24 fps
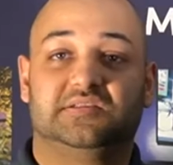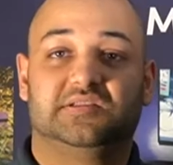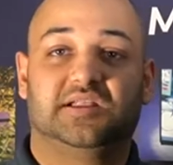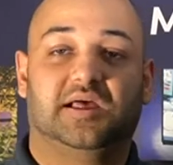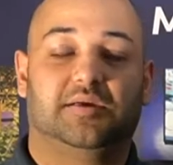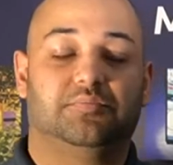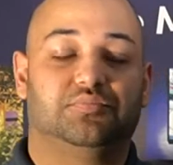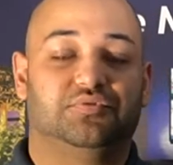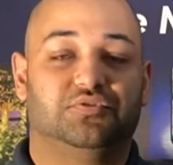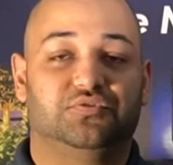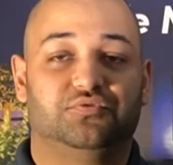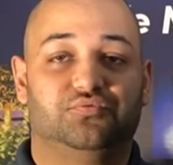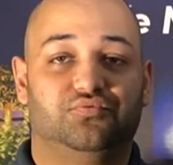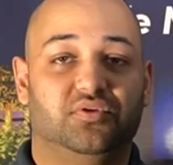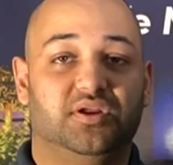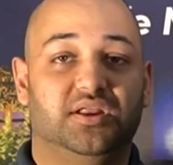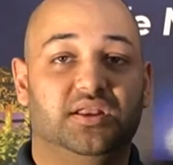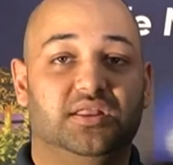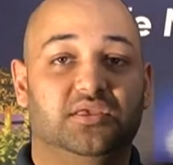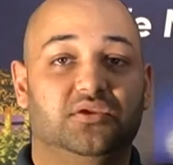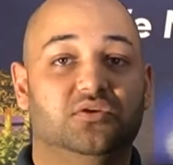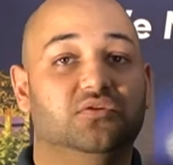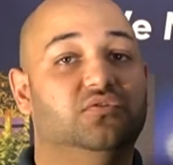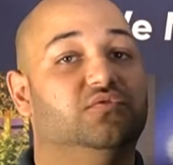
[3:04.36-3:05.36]
adapter is
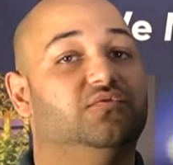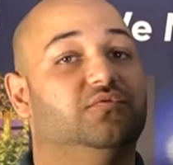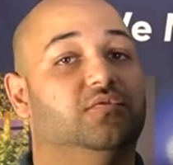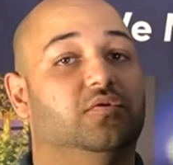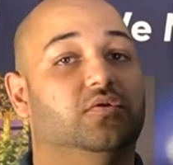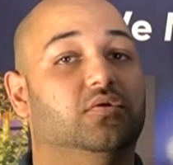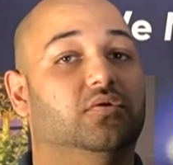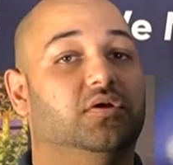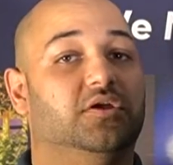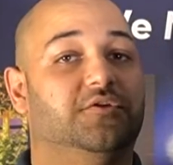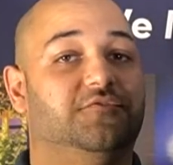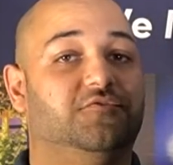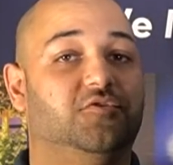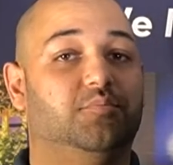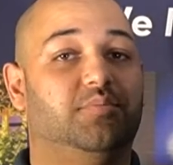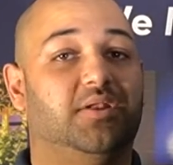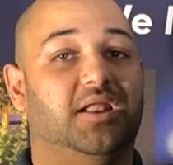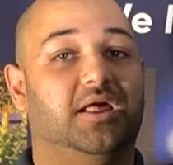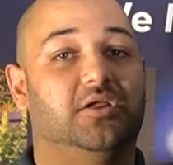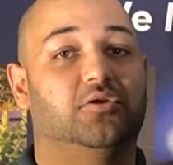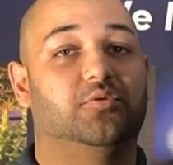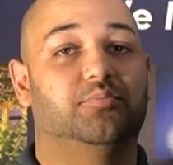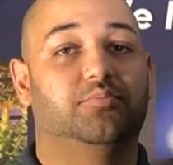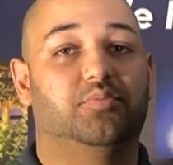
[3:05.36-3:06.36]
really useful if you
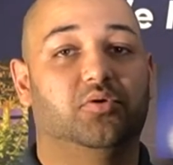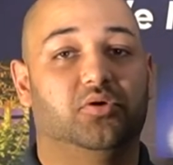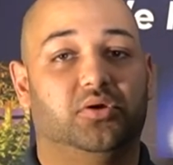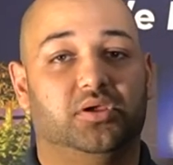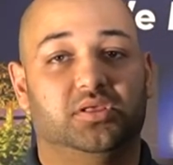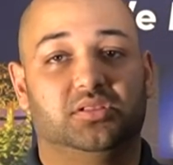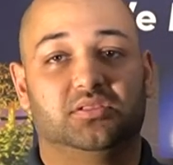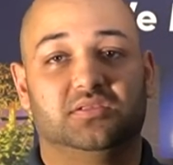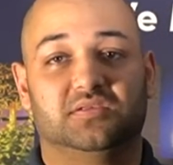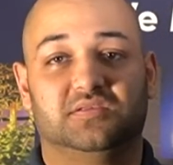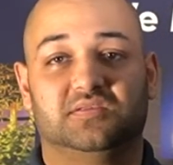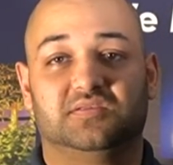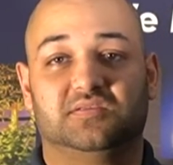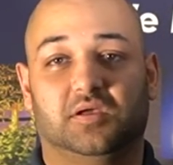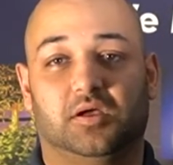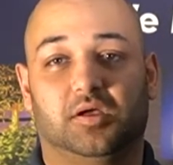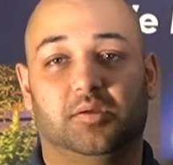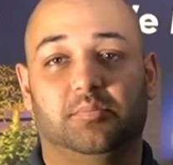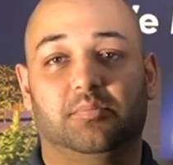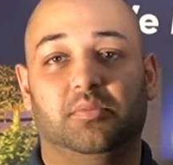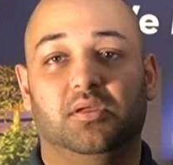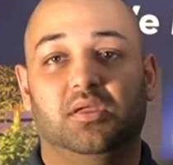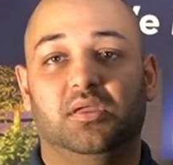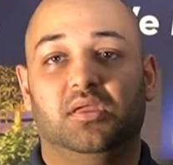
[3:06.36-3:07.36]
plan on putting this
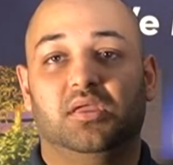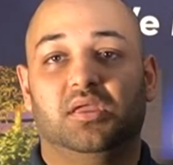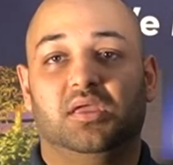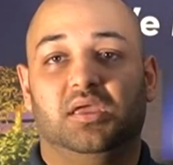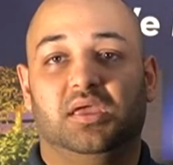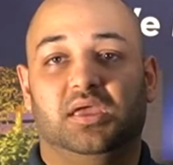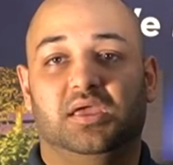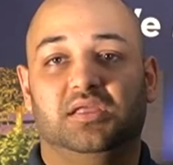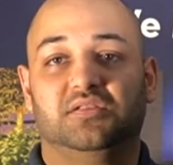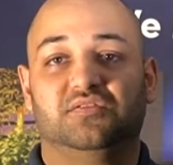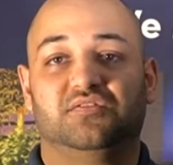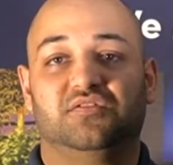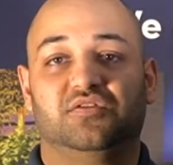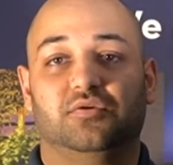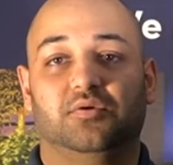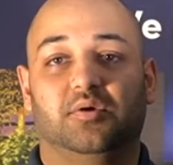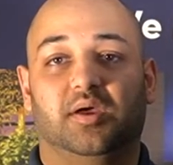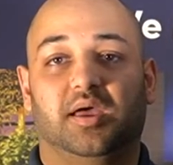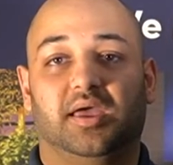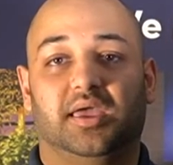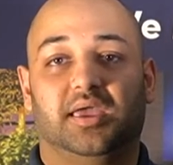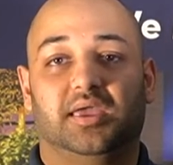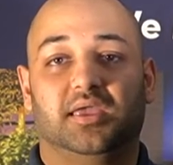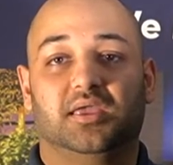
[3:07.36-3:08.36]
sub into
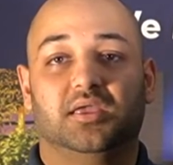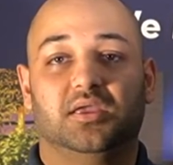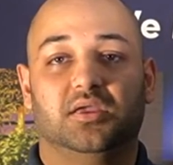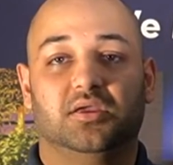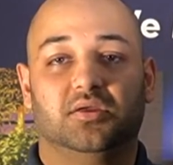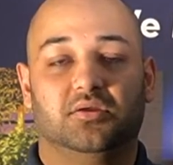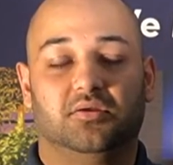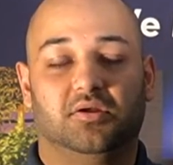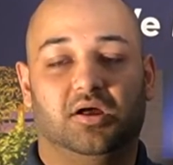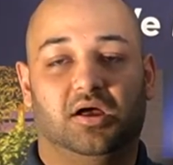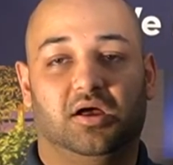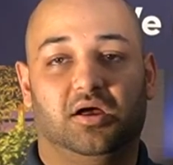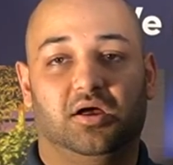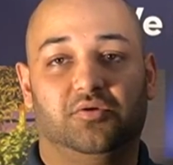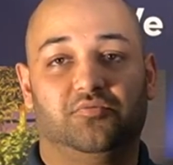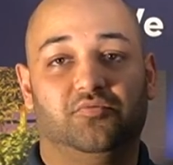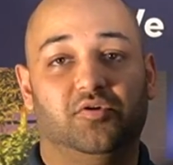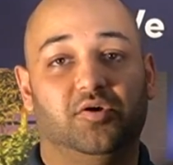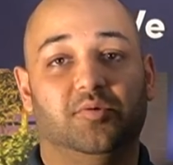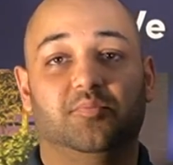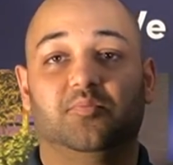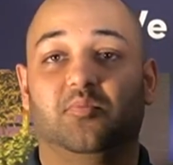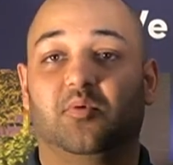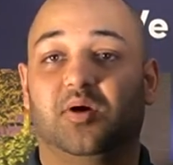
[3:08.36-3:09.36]
a
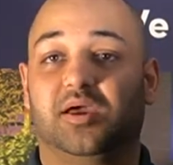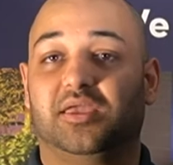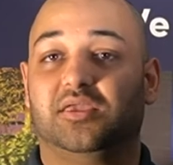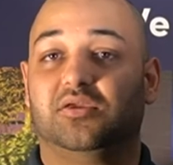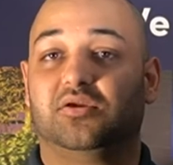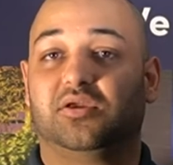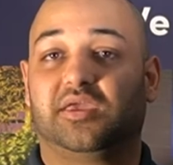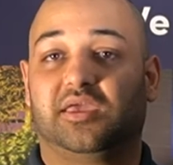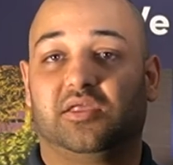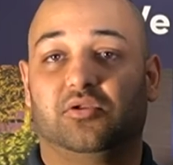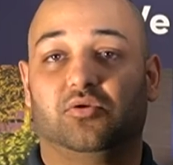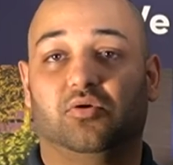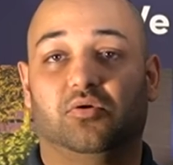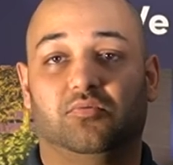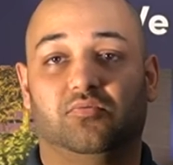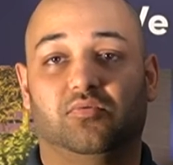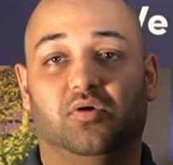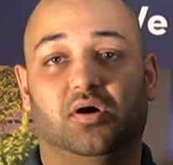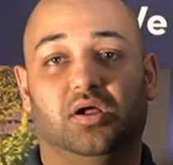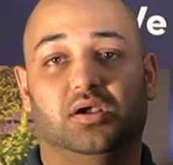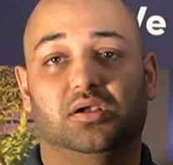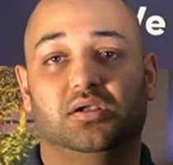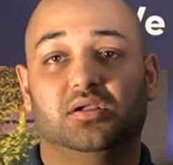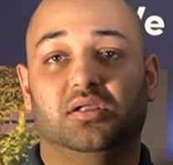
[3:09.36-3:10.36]
room where you cannot
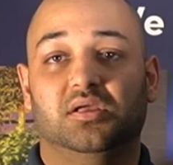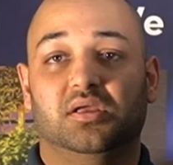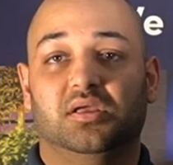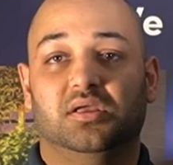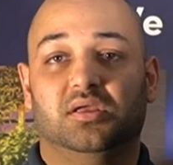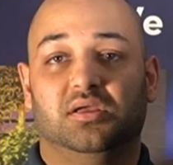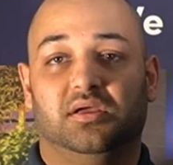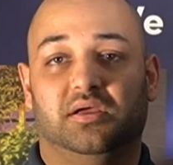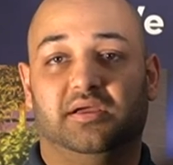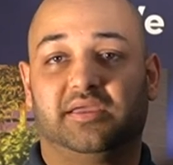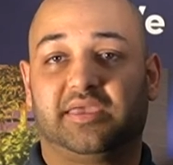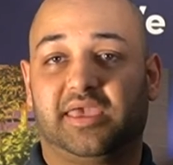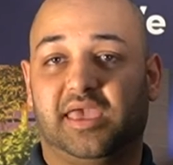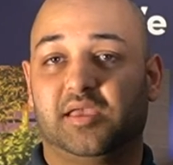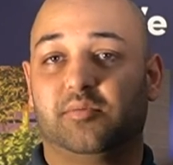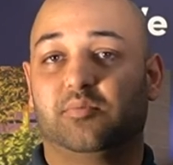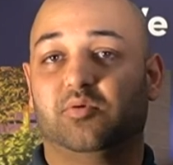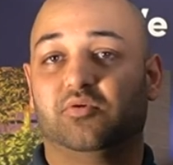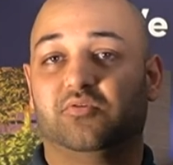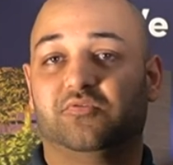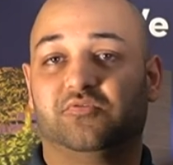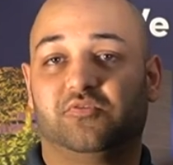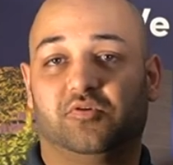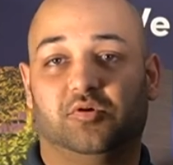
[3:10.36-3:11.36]
run a
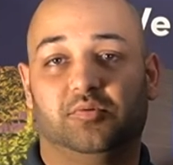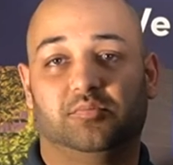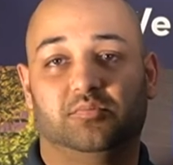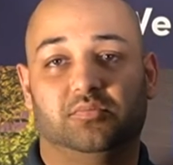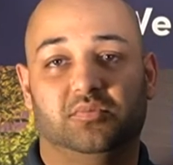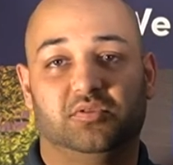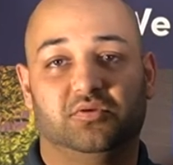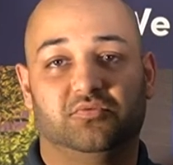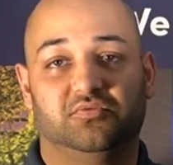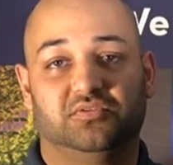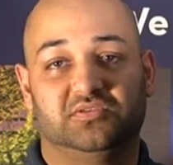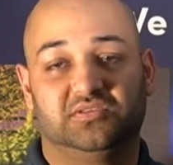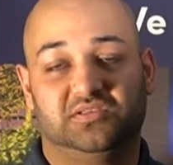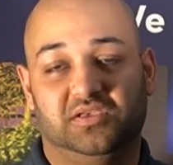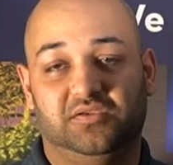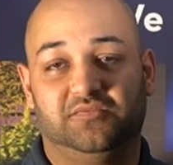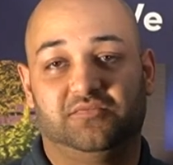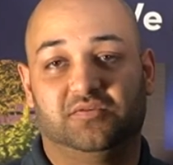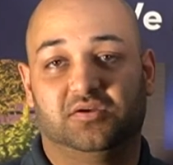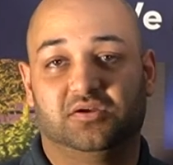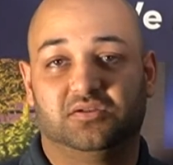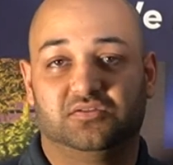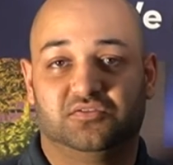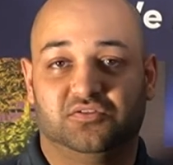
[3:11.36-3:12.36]
cable from the
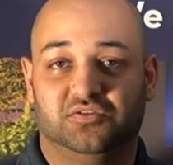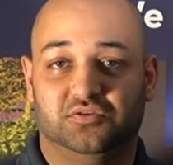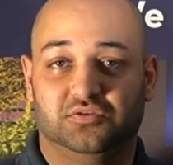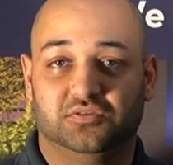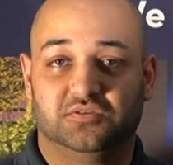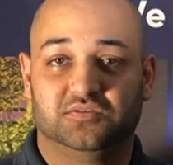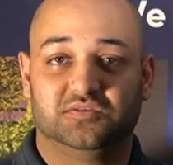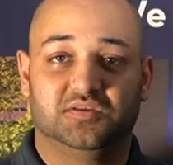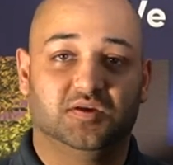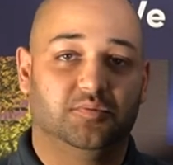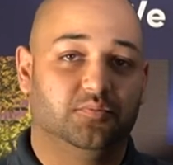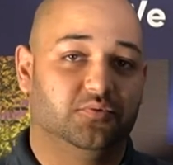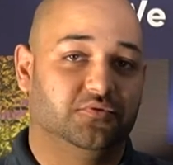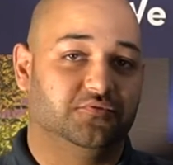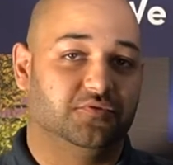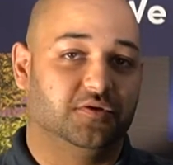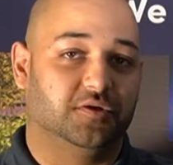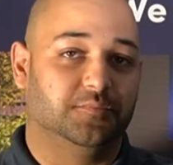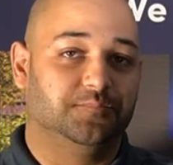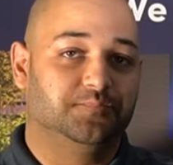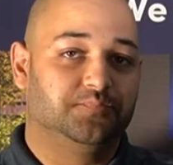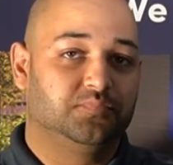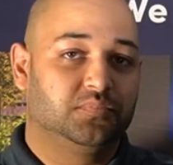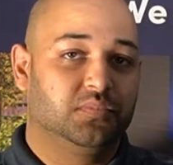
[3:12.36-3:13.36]
receiver to the
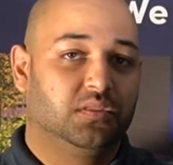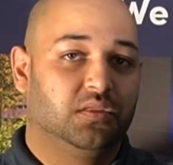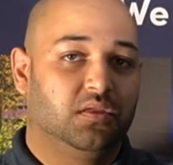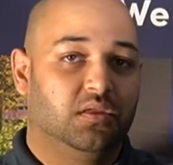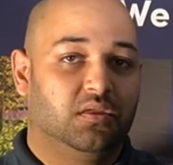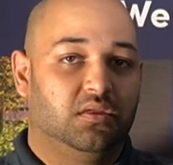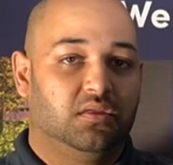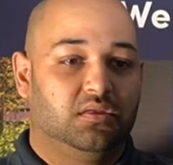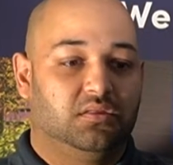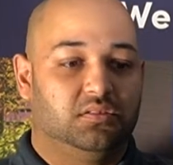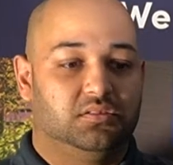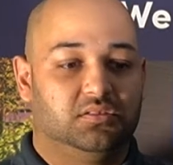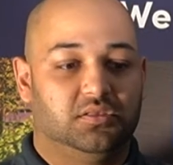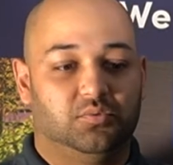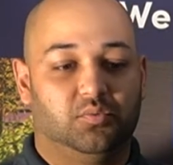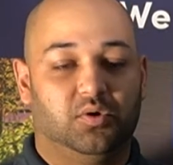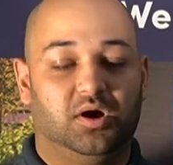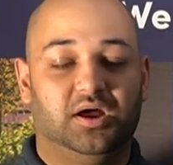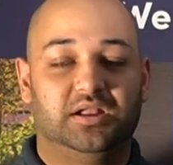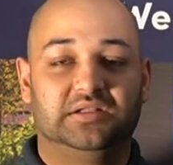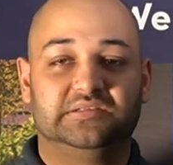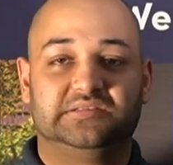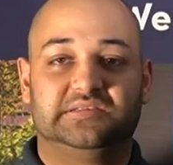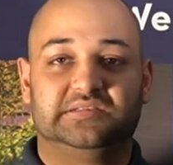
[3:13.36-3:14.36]
subwoofer. The
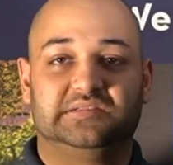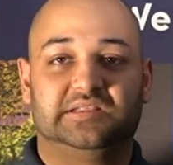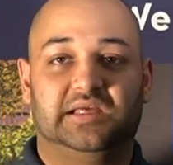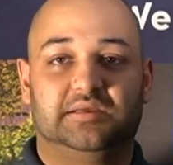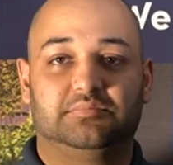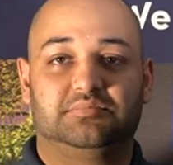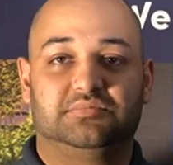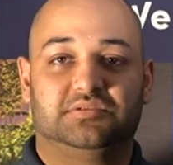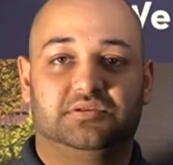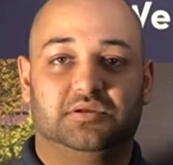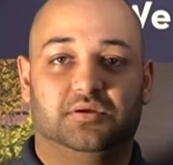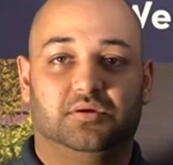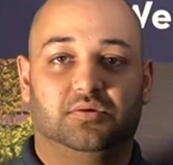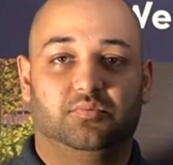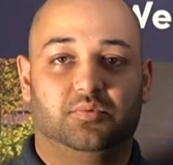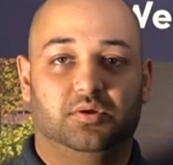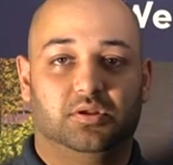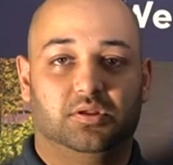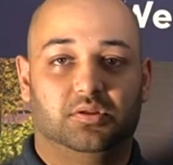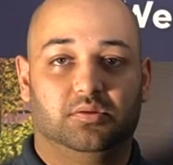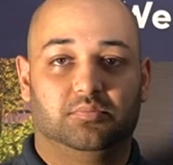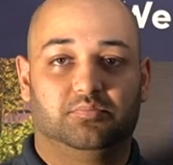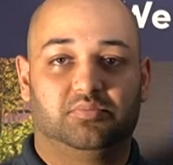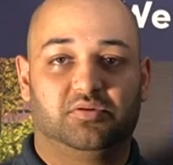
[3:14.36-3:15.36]
wireless adapter
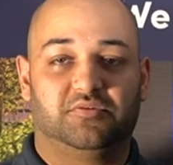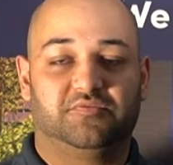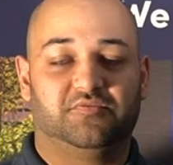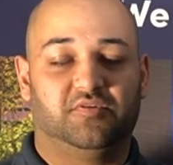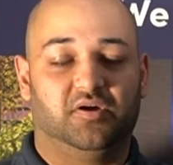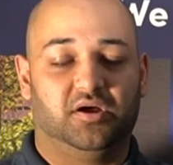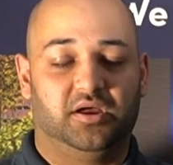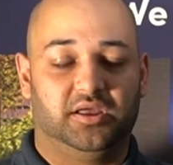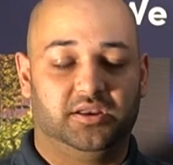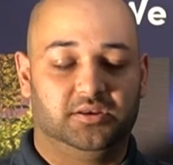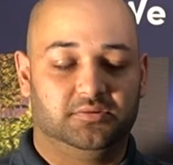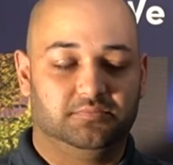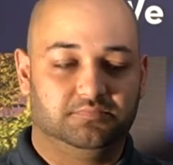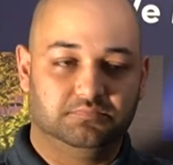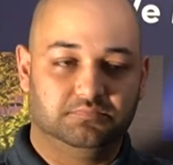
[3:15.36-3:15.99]
will provide